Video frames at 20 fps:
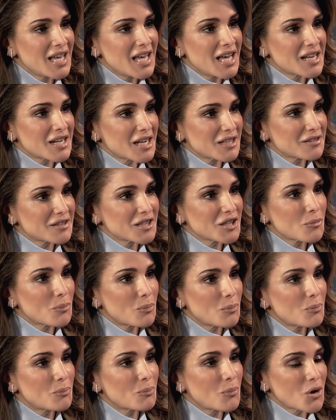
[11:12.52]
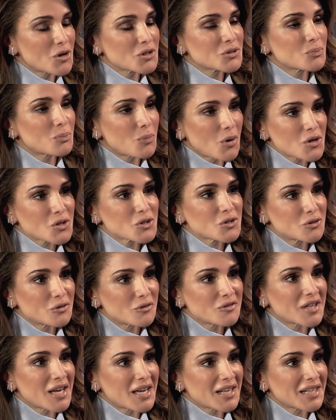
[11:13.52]
And I think part and parcel
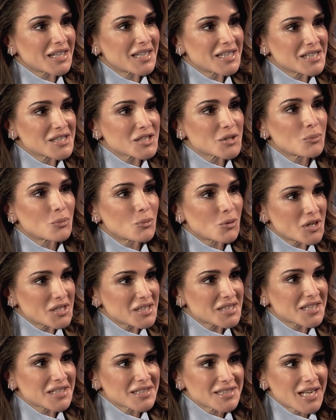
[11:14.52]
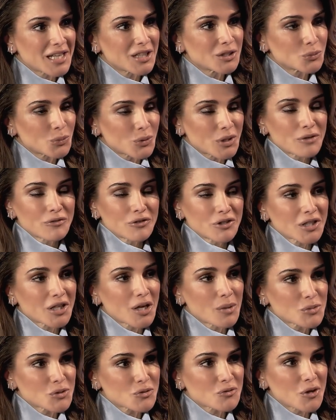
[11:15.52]
of that is embracing talent wherever it
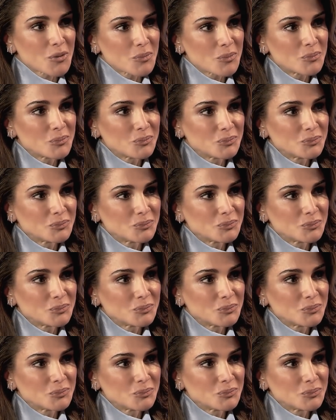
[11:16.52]
comes from.